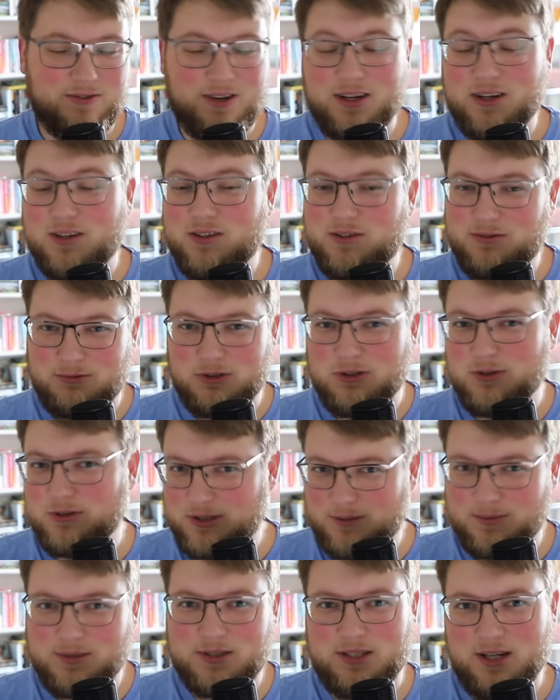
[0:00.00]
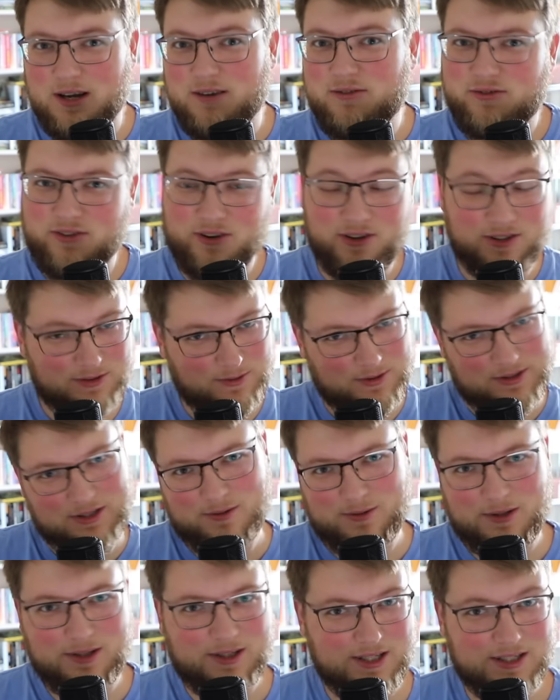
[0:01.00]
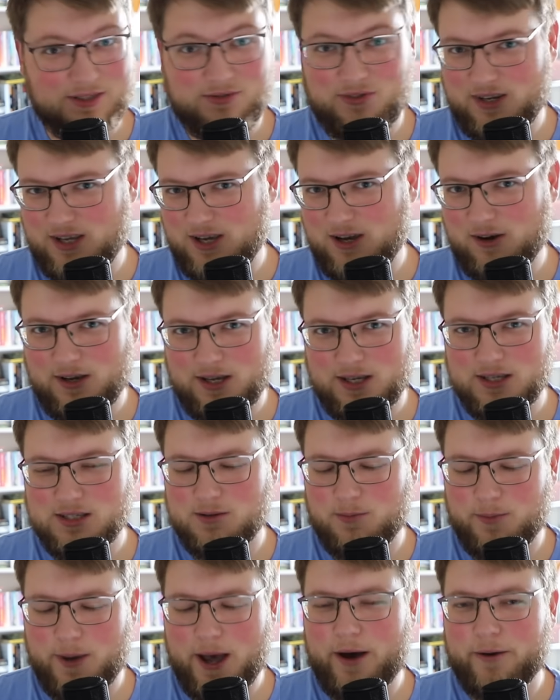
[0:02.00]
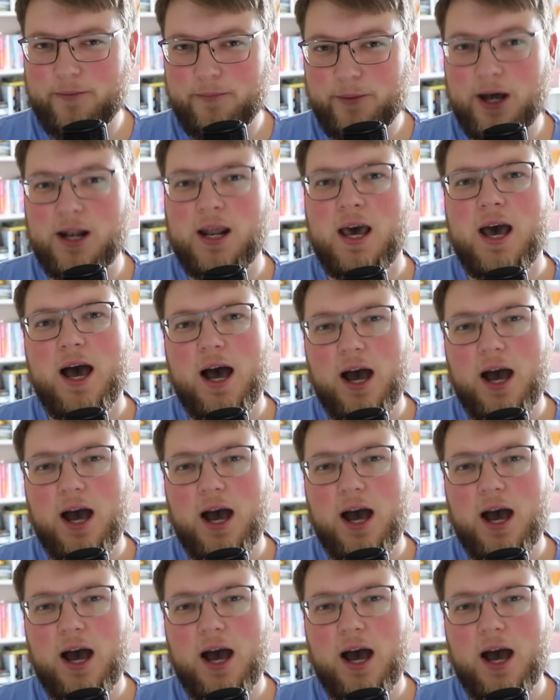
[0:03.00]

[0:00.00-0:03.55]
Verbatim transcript: You've got to do some stuff first, which is what this video is about. But